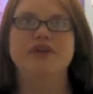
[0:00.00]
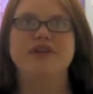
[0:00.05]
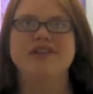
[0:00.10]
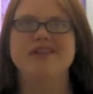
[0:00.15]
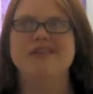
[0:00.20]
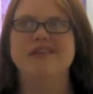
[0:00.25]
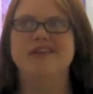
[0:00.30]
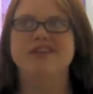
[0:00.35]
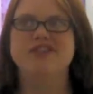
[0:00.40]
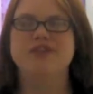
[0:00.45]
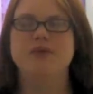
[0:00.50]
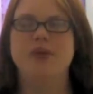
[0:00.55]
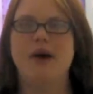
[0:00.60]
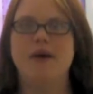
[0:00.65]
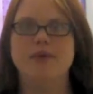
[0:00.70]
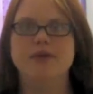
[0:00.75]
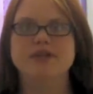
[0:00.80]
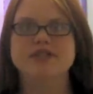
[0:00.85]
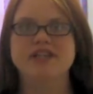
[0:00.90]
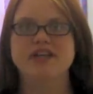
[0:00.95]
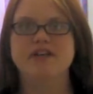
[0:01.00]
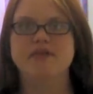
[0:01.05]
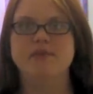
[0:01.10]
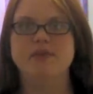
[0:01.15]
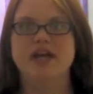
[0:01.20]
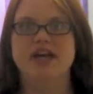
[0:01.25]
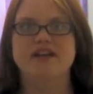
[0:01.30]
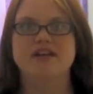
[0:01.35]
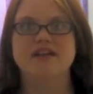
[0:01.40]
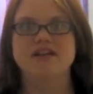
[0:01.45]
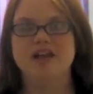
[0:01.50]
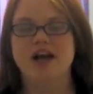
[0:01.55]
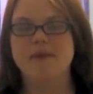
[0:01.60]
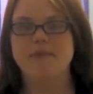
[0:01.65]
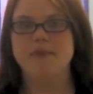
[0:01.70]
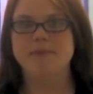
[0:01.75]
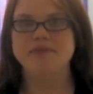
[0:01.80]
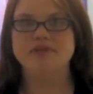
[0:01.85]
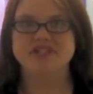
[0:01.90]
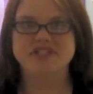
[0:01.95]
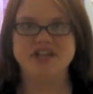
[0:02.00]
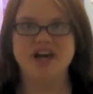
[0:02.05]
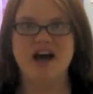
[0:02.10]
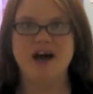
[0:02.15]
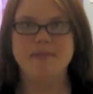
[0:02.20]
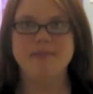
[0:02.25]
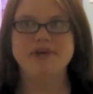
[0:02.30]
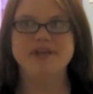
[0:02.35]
I think like 2 hours, and we had to climb up to the top,